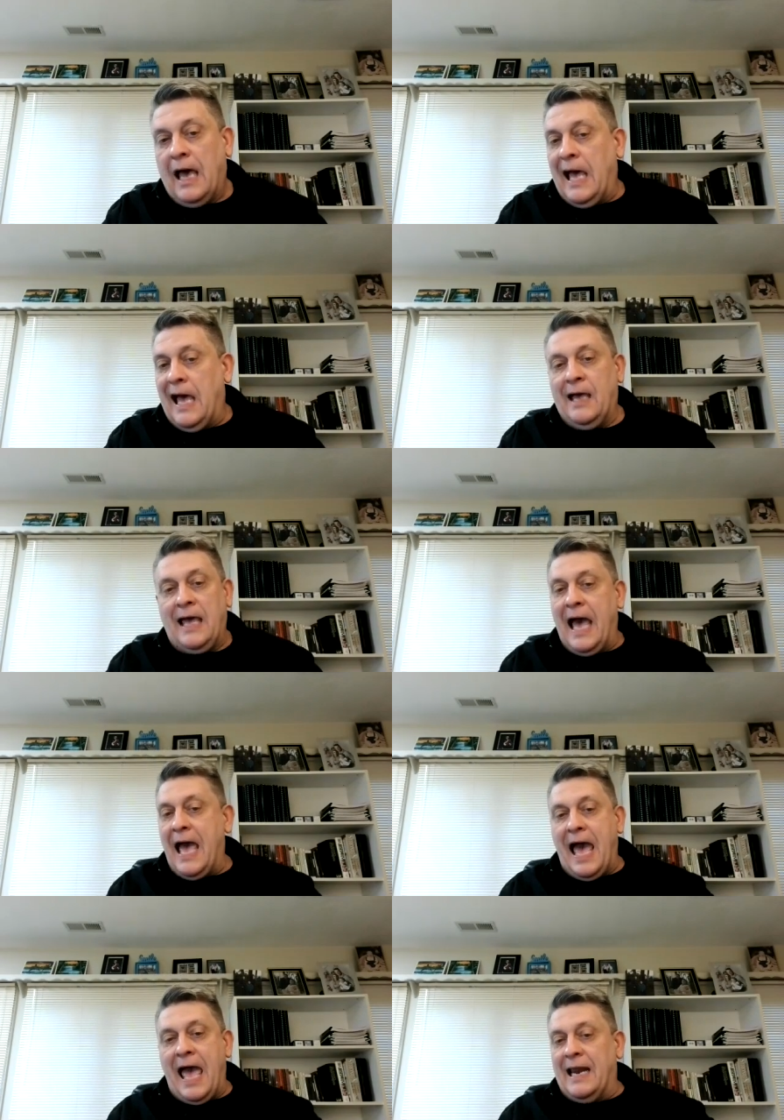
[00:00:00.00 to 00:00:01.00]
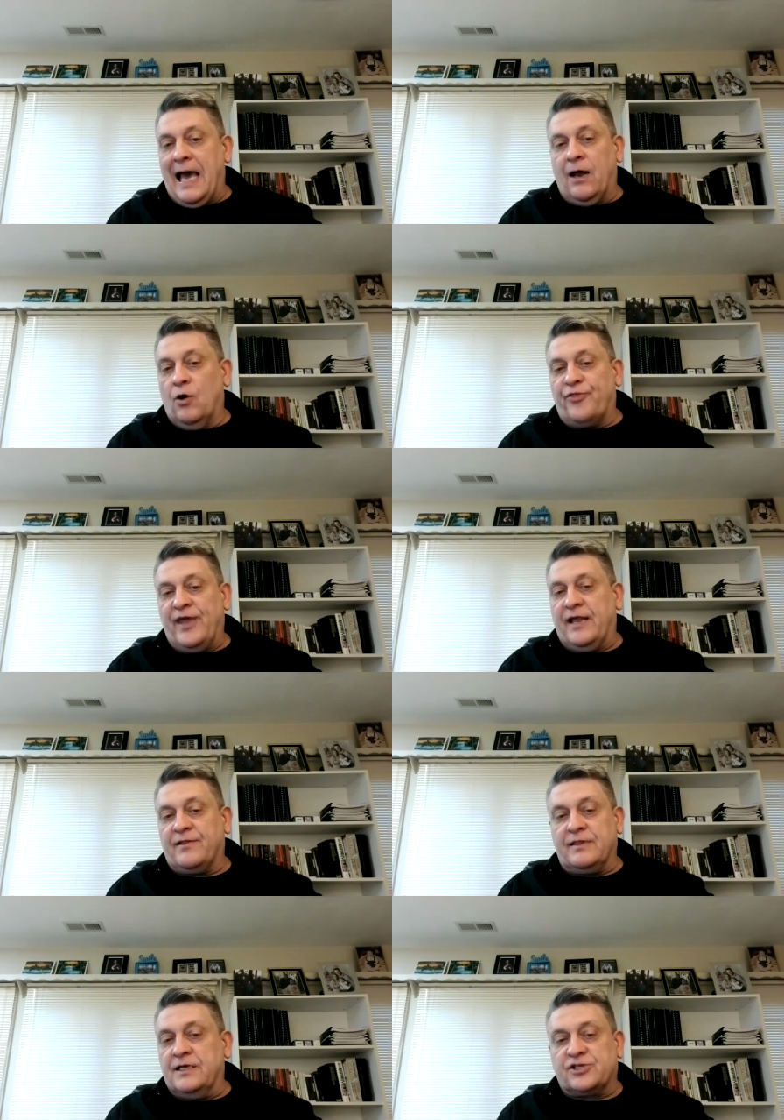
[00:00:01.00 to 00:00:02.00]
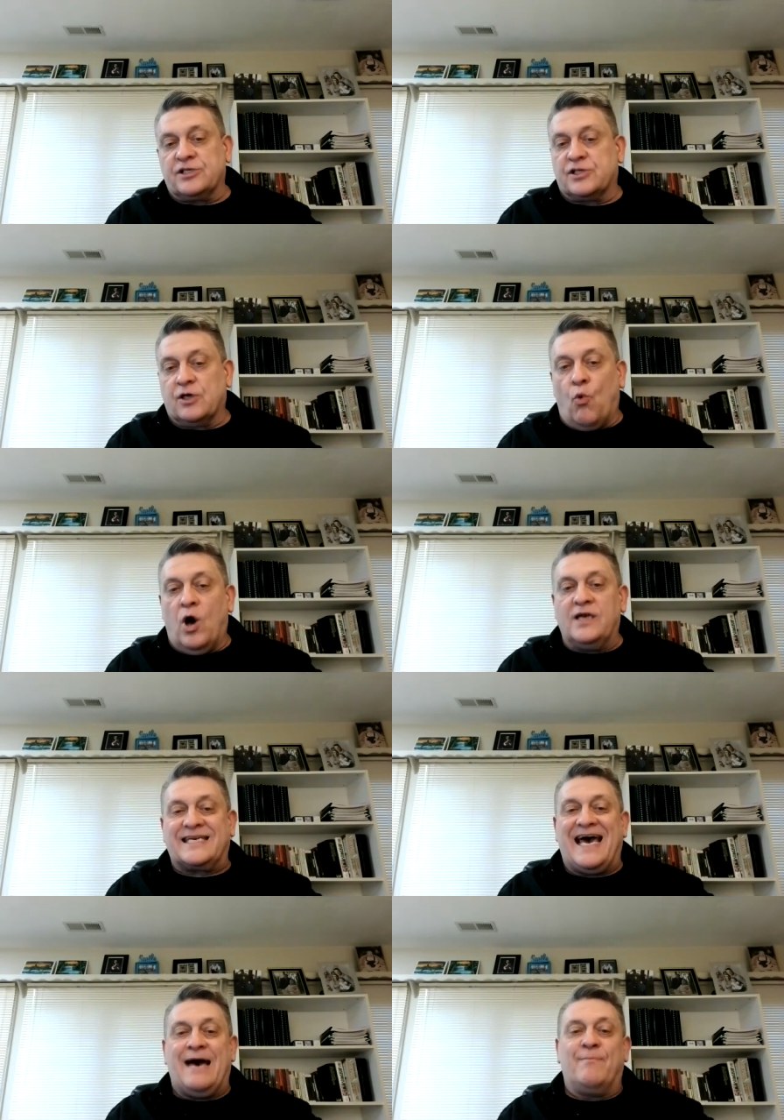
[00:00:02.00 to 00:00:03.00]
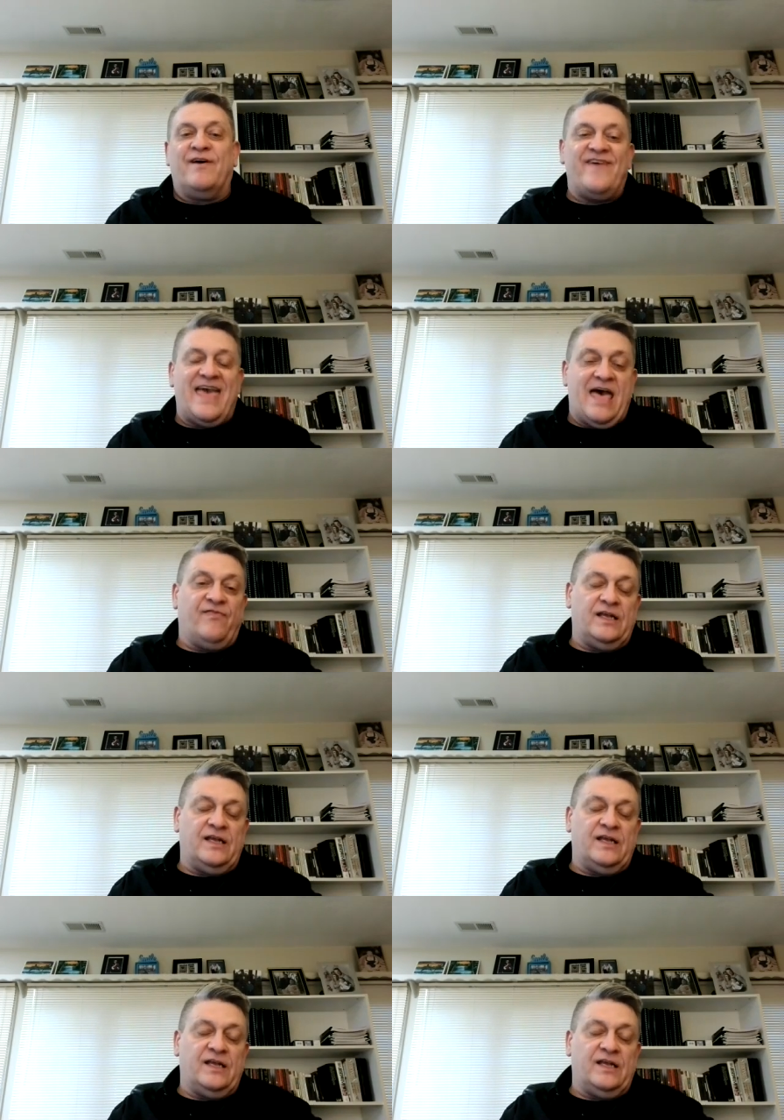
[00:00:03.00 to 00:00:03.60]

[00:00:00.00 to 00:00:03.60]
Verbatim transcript: And I don't think this is a one-time event.